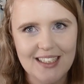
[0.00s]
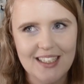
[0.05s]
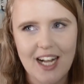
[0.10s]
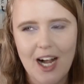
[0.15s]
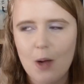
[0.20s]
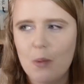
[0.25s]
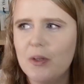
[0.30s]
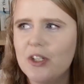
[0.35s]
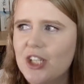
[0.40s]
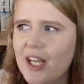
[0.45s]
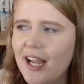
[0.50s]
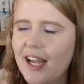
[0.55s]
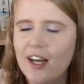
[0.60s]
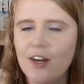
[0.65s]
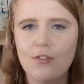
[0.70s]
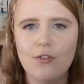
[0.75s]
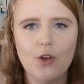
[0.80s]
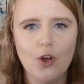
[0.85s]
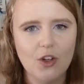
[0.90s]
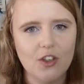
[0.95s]
And I wish I
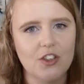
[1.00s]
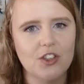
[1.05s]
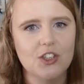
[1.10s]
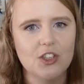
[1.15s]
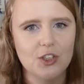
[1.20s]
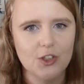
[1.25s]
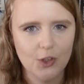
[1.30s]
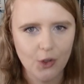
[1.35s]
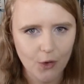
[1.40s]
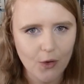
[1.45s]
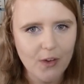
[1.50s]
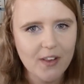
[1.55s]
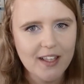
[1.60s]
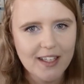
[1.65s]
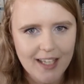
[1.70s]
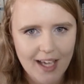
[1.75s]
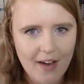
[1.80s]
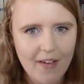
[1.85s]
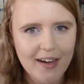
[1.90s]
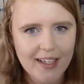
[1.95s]
had have gotten to know the
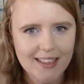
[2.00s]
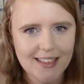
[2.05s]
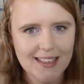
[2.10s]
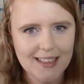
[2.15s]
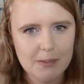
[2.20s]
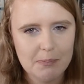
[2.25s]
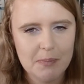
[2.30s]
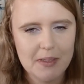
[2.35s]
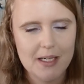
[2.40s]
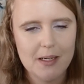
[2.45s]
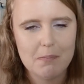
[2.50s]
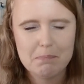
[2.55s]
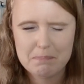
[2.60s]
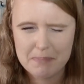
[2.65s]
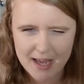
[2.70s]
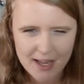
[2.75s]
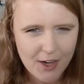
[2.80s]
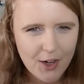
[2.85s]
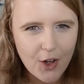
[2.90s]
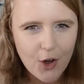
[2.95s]
characters a bit
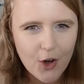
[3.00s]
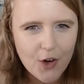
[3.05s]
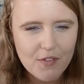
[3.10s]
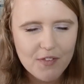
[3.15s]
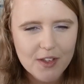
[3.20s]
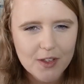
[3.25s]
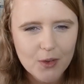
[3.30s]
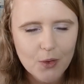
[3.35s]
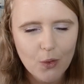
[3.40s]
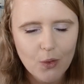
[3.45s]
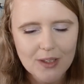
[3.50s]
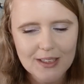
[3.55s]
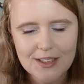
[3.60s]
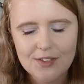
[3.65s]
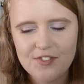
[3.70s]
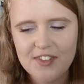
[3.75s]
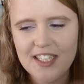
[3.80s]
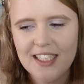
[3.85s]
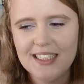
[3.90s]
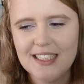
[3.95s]
better over the
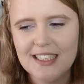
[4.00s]
course of